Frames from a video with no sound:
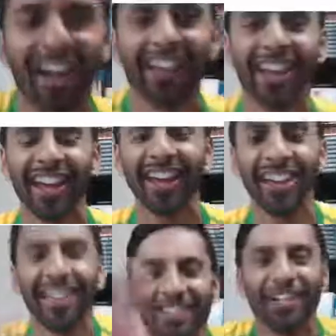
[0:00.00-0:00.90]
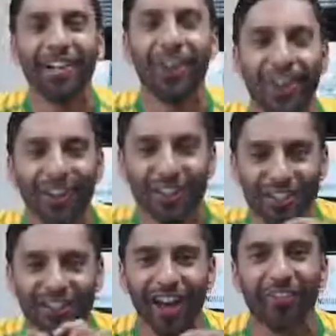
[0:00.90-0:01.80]
Okay, see you all.
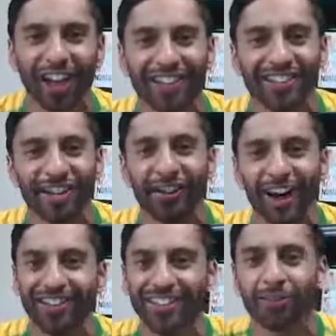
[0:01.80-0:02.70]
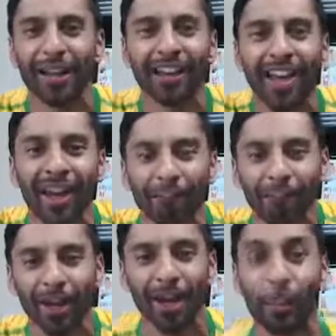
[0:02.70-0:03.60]
Lots of love. Thank you so much.
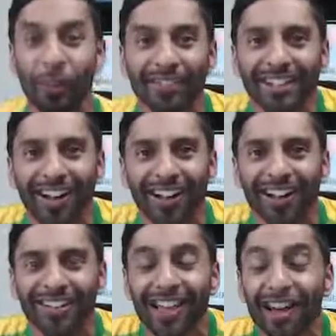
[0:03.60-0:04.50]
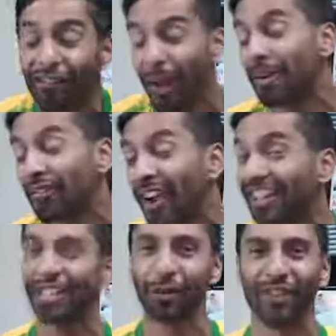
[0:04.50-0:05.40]
Bobby Seagull, family
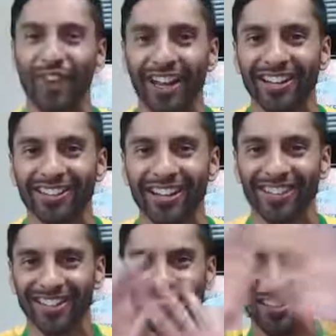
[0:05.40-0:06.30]
friendly, quiz for NHS.